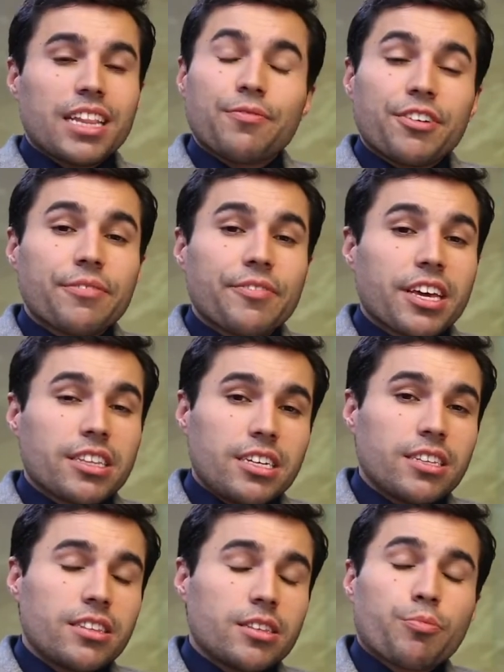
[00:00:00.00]
At the very
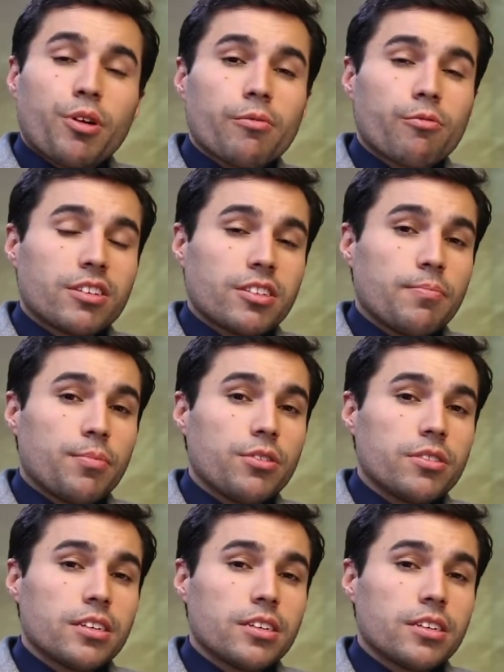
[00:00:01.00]
beginning, the problem was simple.